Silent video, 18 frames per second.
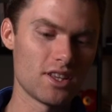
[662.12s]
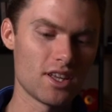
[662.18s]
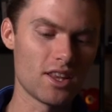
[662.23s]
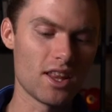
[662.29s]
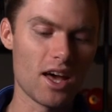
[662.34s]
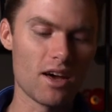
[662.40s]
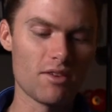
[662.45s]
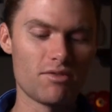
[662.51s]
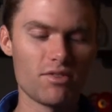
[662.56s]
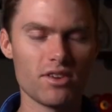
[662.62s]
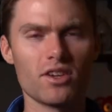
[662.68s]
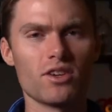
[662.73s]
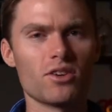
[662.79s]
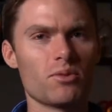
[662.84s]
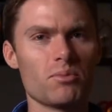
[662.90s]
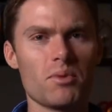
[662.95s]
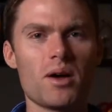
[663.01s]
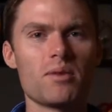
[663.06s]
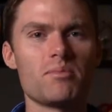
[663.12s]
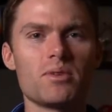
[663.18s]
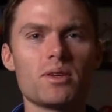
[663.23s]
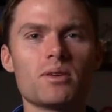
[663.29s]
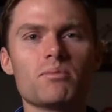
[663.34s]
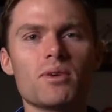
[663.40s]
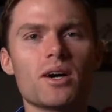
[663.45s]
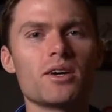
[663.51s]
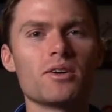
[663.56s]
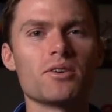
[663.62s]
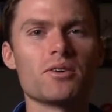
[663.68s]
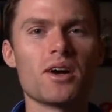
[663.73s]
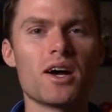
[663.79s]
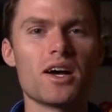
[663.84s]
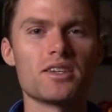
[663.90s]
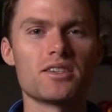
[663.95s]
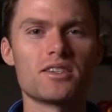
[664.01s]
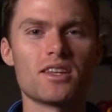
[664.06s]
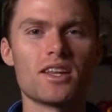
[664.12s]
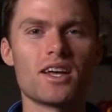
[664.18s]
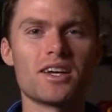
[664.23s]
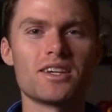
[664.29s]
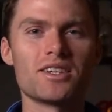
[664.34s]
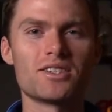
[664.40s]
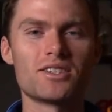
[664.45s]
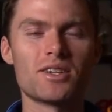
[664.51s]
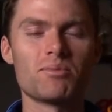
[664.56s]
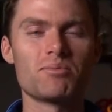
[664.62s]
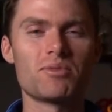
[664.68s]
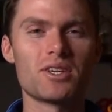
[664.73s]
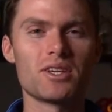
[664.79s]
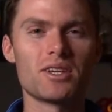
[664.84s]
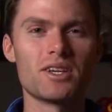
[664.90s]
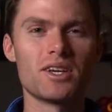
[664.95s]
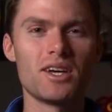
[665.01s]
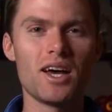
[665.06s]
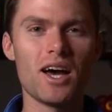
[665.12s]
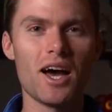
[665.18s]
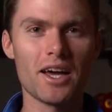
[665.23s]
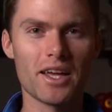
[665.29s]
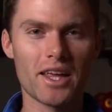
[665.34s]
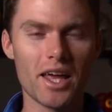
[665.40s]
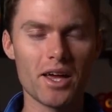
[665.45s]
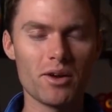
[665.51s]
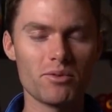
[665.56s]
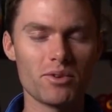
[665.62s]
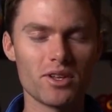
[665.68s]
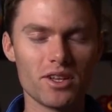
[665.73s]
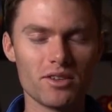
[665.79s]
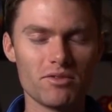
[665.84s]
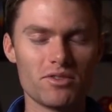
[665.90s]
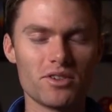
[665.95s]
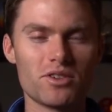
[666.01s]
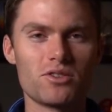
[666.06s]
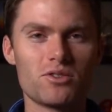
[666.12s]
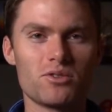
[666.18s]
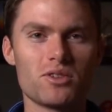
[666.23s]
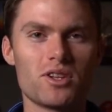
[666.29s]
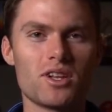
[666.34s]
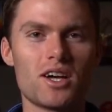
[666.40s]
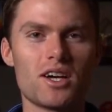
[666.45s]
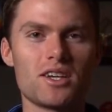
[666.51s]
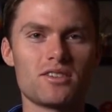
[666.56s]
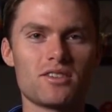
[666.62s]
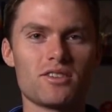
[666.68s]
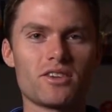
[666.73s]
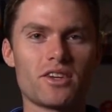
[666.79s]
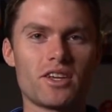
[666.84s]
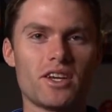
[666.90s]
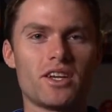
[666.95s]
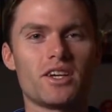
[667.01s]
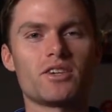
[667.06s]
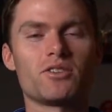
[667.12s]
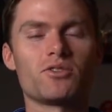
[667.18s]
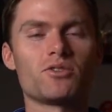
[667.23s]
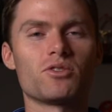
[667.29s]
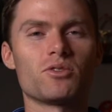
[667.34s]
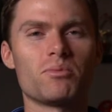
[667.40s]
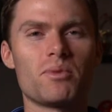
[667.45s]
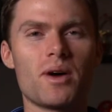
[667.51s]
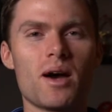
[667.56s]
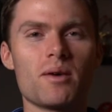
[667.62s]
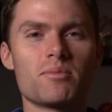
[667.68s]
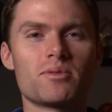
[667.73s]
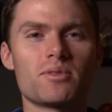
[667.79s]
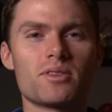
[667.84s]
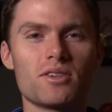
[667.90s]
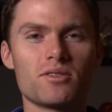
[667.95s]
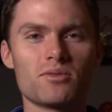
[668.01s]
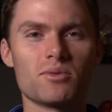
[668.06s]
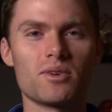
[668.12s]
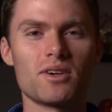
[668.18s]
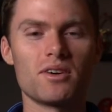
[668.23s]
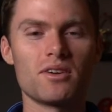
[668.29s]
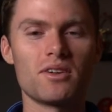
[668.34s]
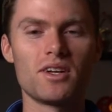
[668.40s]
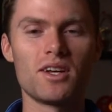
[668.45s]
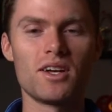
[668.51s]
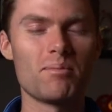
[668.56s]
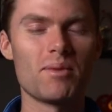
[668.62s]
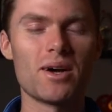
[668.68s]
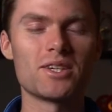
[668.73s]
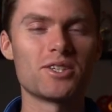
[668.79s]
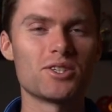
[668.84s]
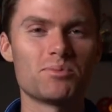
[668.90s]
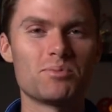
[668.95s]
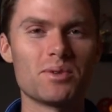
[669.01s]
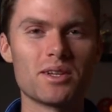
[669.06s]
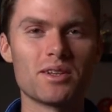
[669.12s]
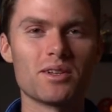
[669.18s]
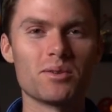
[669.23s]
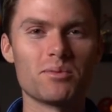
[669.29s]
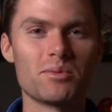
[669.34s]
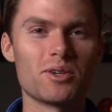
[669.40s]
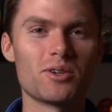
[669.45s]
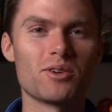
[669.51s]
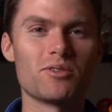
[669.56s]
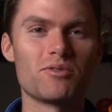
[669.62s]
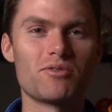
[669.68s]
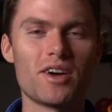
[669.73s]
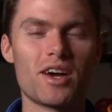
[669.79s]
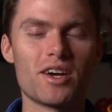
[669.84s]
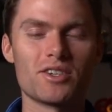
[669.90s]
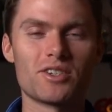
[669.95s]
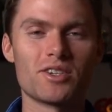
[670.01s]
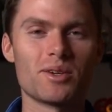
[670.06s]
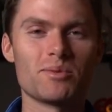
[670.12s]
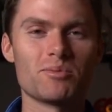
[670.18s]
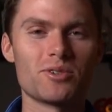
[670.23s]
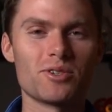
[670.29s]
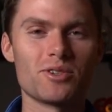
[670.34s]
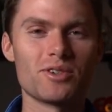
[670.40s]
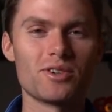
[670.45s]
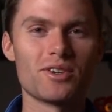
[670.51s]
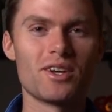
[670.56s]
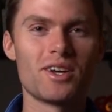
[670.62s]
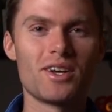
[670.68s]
that finger might be in my horizon line is something I can't really visualize looking at Google Maps as well. That might just be a little bit old-fashioned. I'm sure